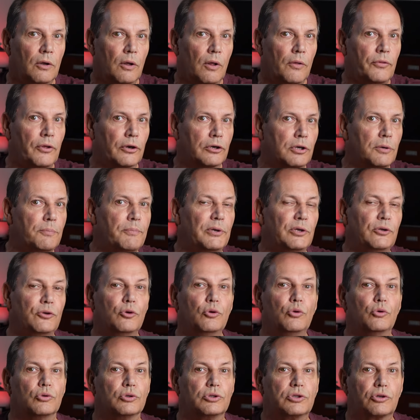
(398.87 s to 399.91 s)
that could be
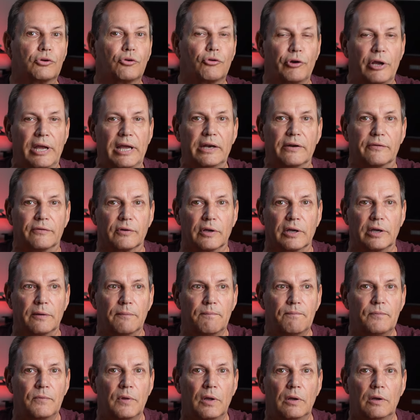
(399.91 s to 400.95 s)
used creatively.
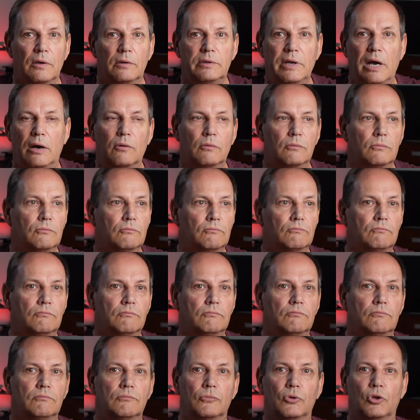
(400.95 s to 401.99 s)
Now,
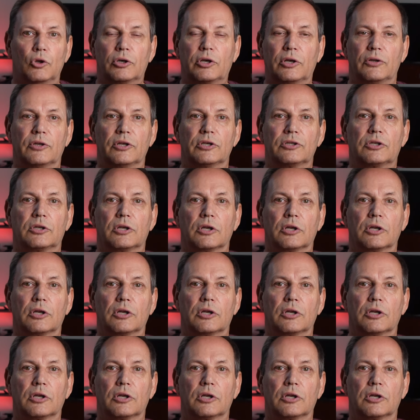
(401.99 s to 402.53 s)
look at this